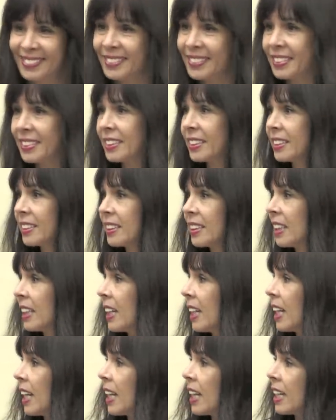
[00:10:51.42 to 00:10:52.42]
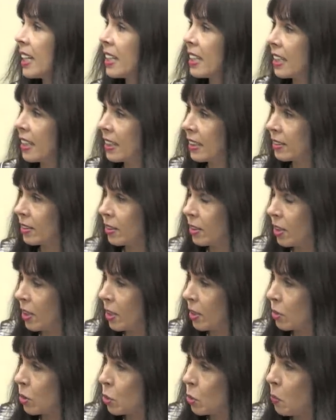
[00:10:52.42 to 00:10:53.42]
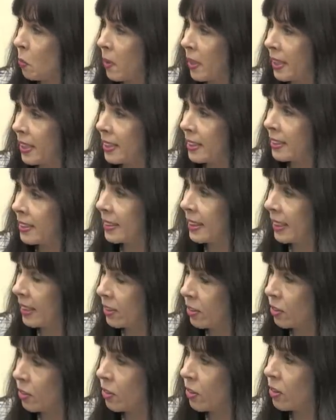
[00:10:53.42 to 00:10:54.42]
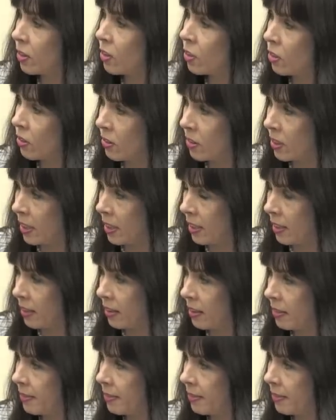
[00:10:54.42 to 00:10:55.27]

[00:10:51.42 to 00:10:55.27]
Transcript: it? It is the 26th through the 30th.